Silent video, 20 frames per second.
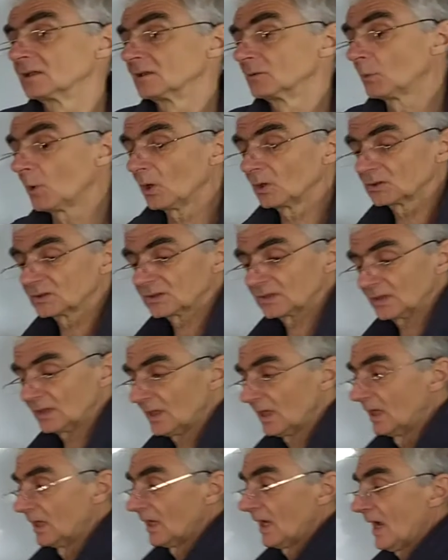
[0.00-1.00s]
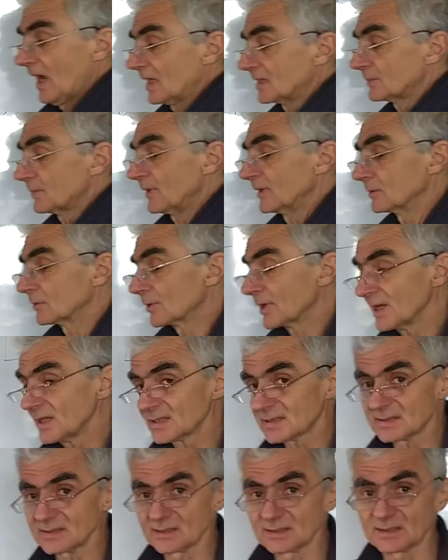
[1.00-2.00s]
what has been
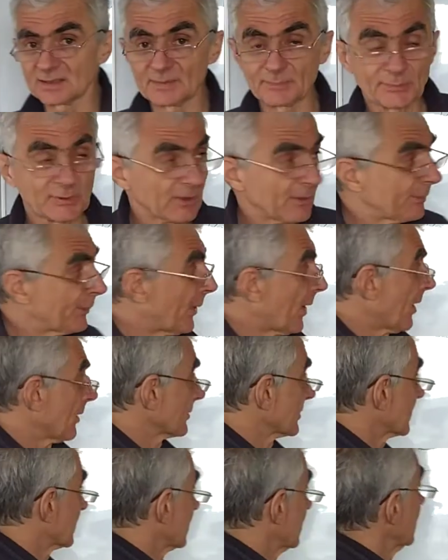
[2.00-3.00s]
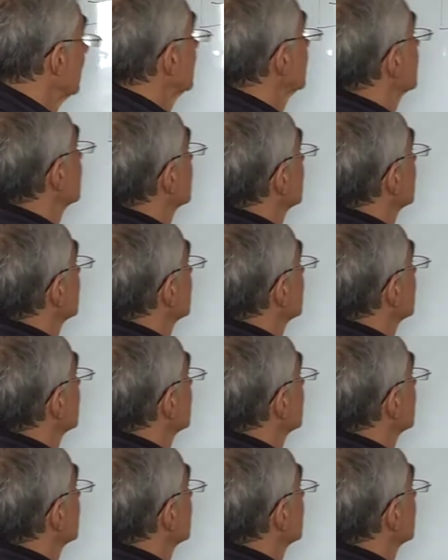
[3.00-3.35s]
recently proposed is